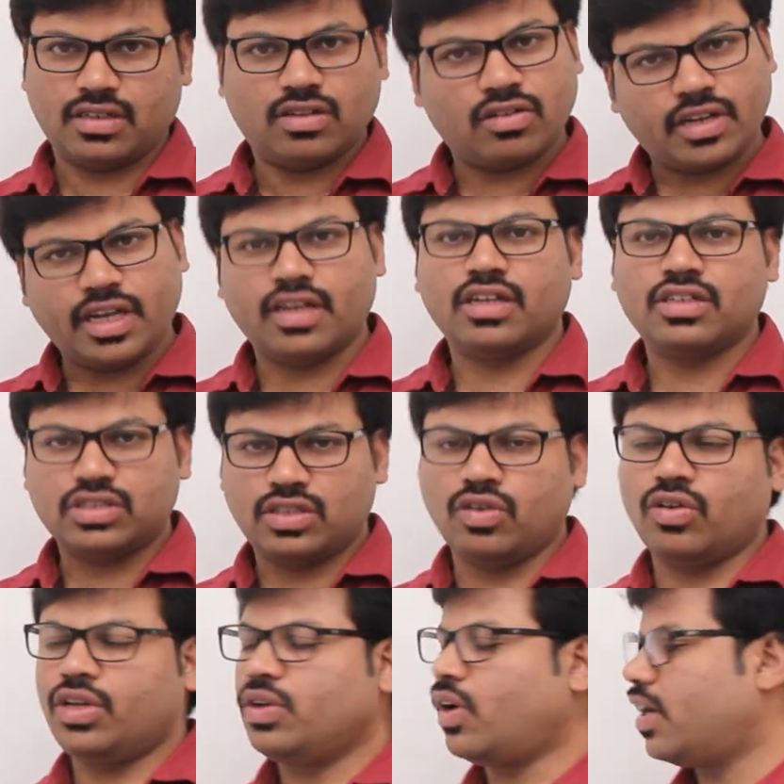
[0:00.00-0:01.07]
Okay,
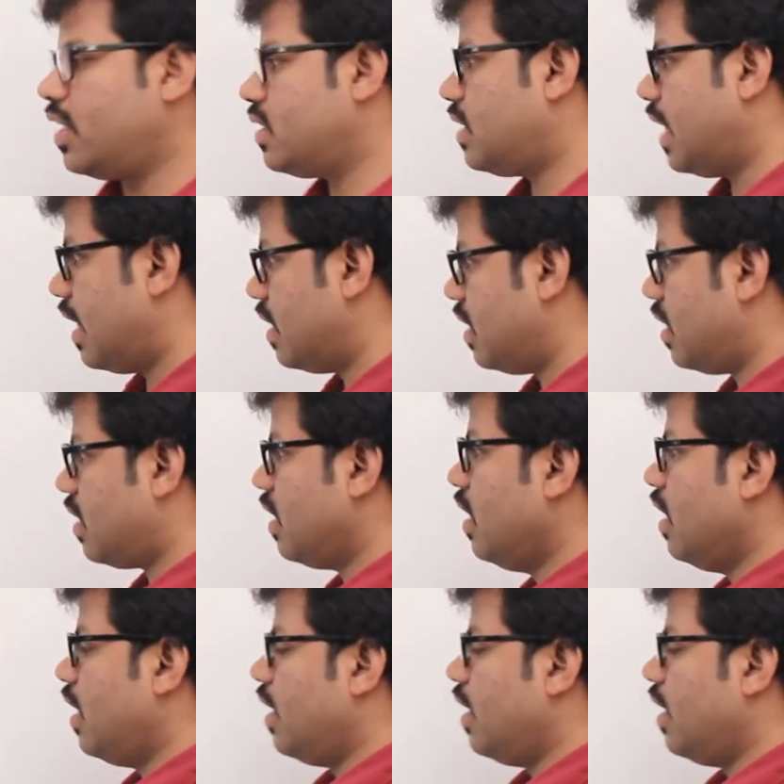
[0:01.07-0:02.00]
slowly you understand that.